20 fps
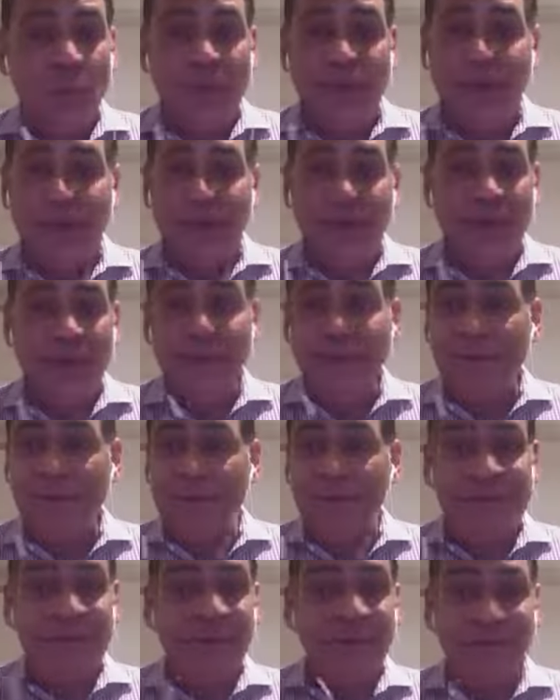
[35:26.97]
open it up and
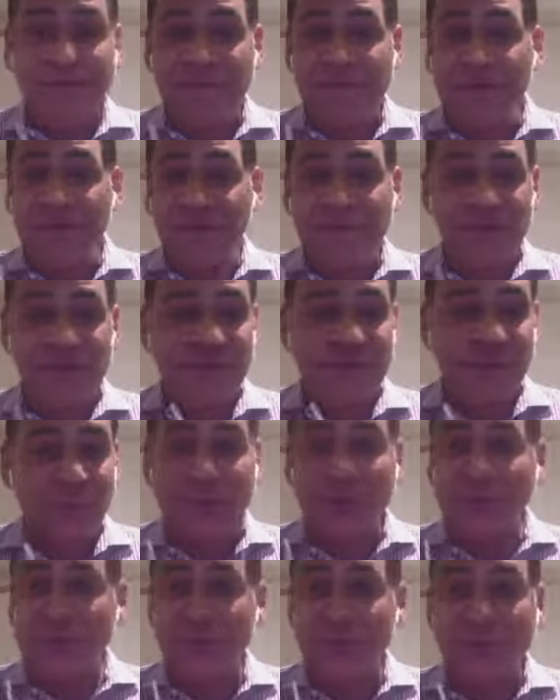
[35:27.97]
maybe finish the
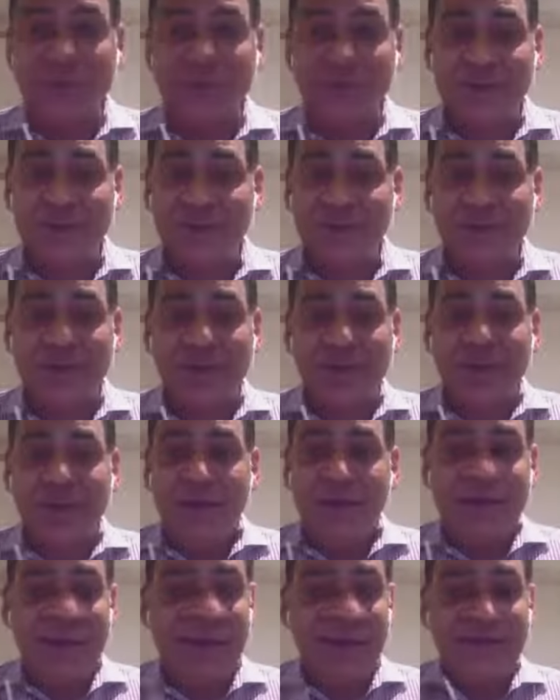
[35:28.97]
restoration
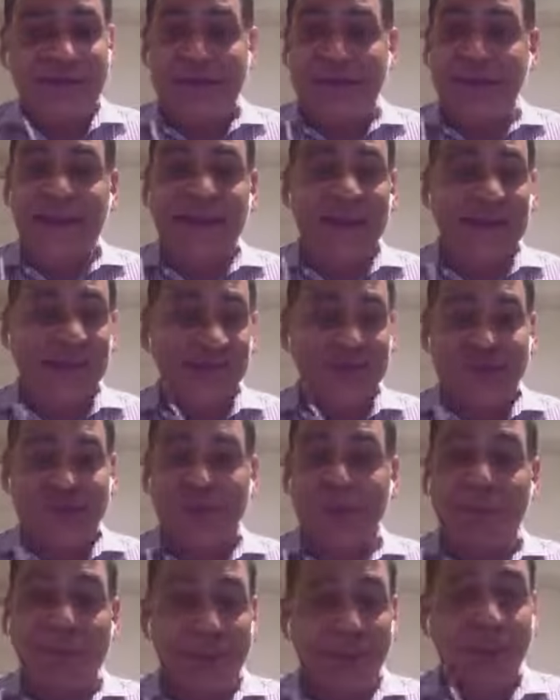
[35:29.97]
that day and
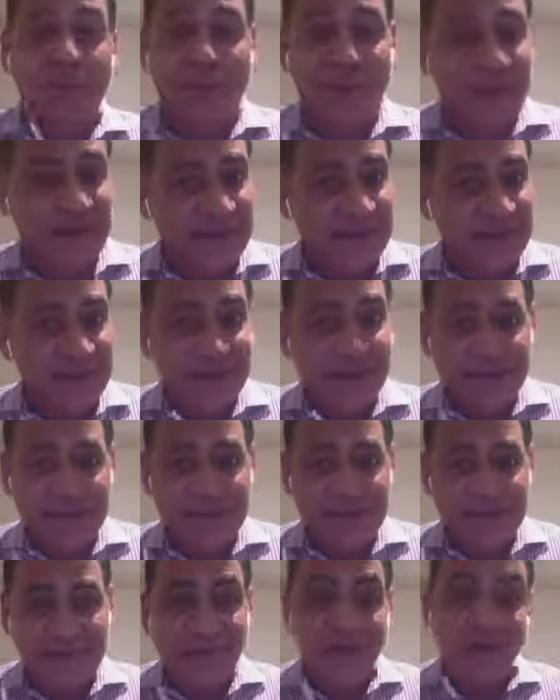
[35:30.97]
ship it out that night.
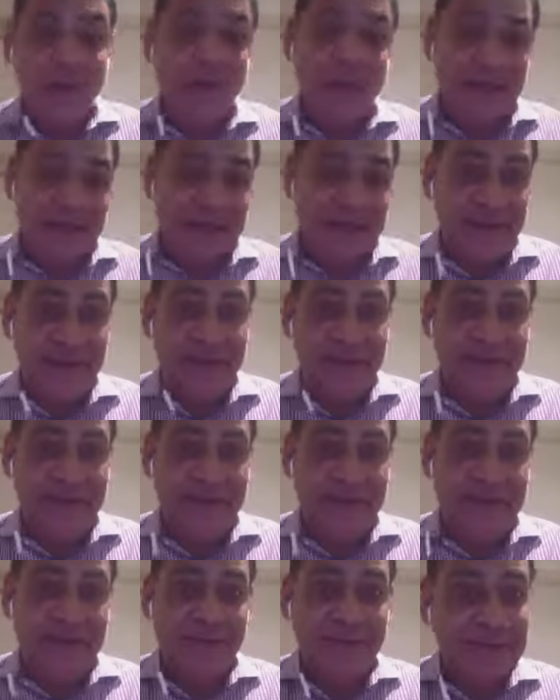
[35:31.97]
And you might get it
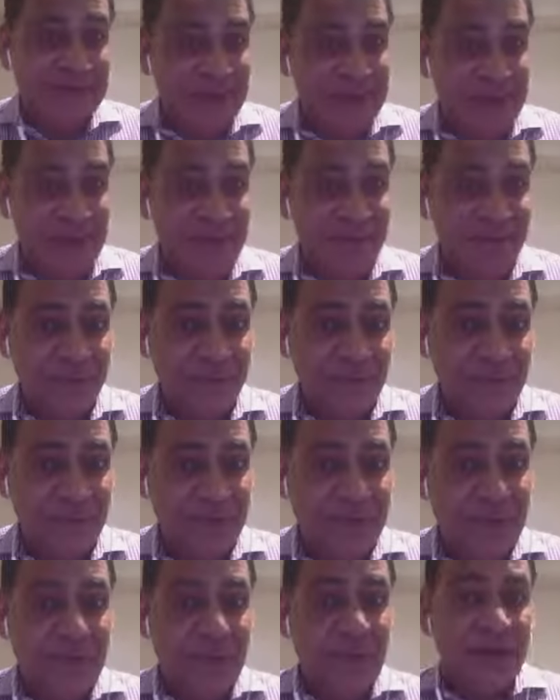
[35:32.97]
the day after.
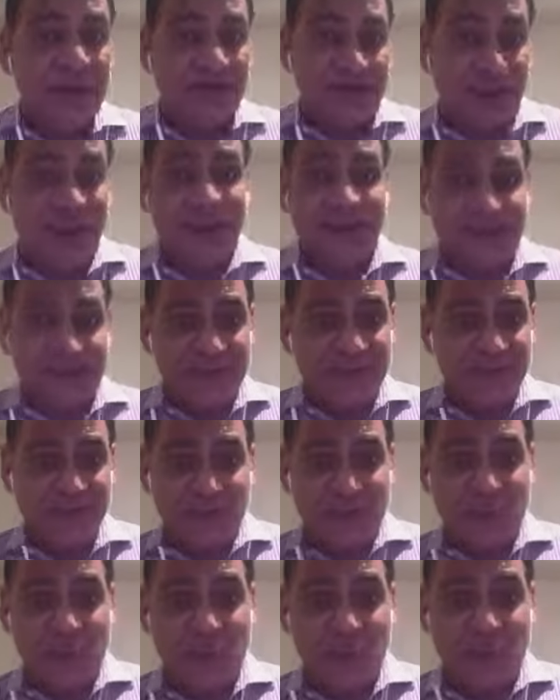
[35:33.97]
Yeah. That's a
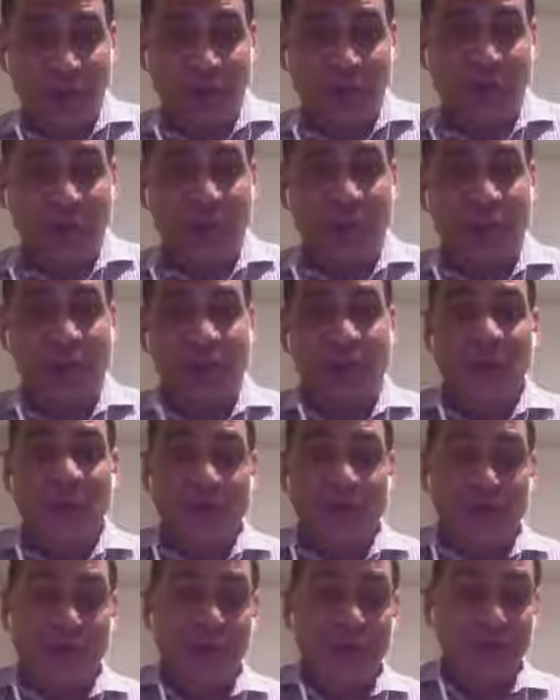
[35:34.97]
digital workflow.
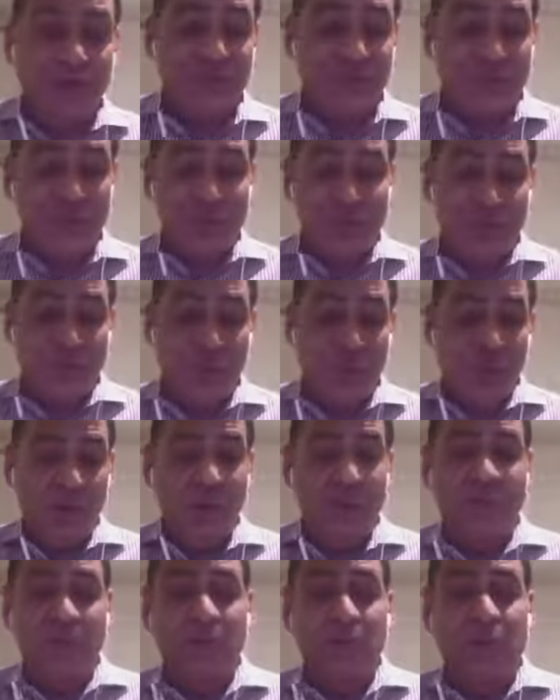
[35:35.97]
So there's a digital
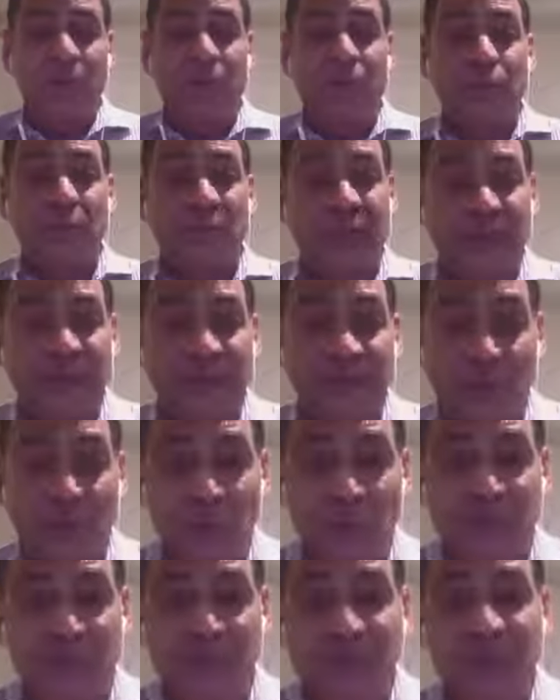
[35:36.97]
workflow for
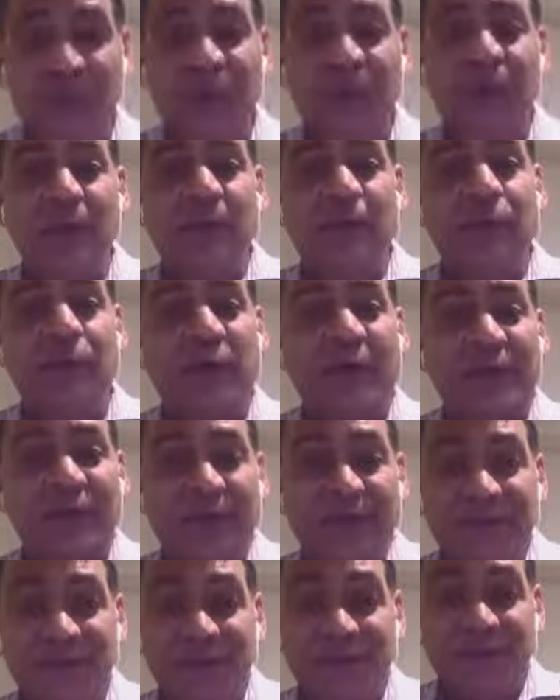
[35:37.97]
diagnosing, for
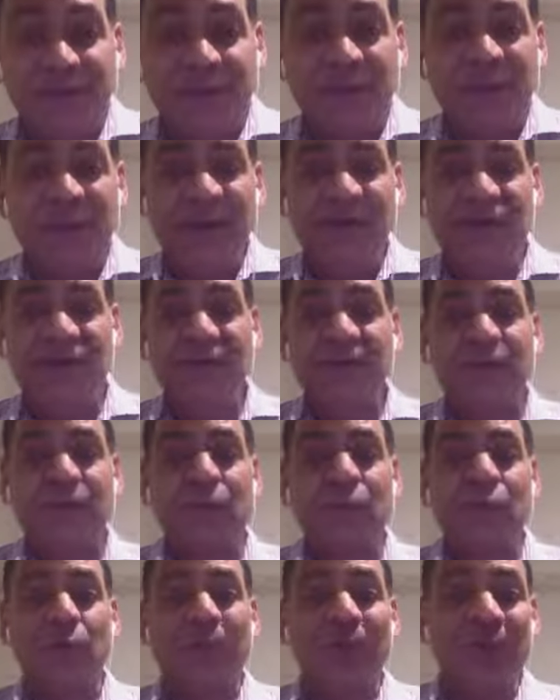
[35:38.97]
engaging the patient, for
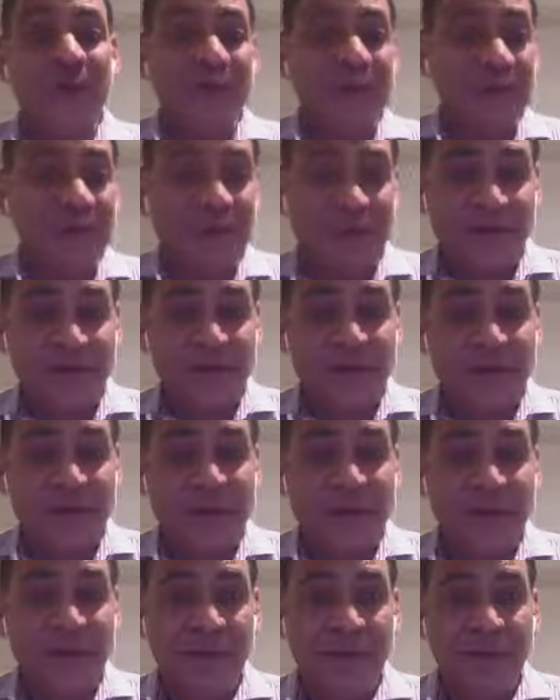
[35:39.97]
creating an
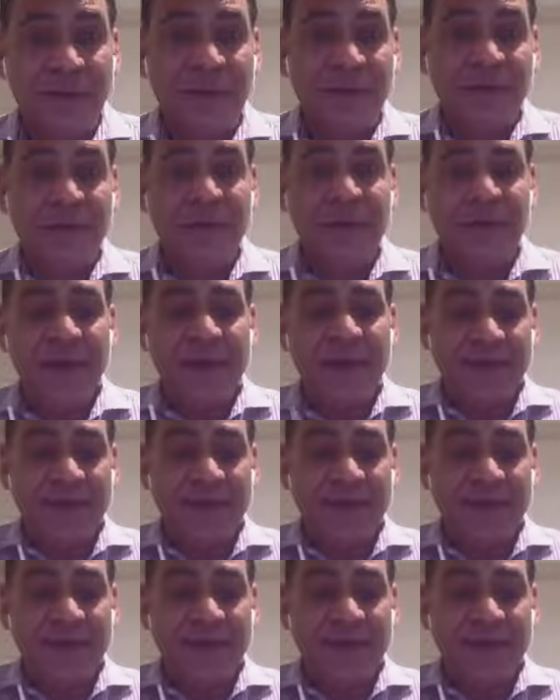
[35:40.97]
electronic health record.